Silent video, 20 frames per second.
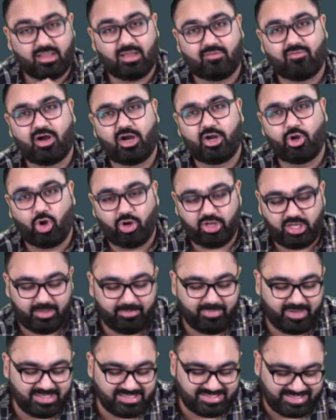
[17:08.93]
The word only
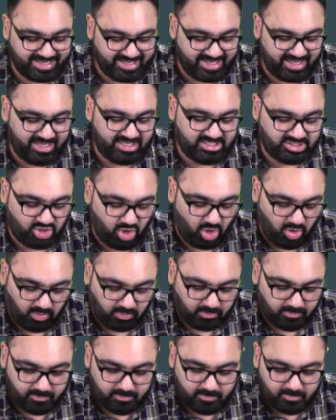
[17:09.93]
means second is wrong.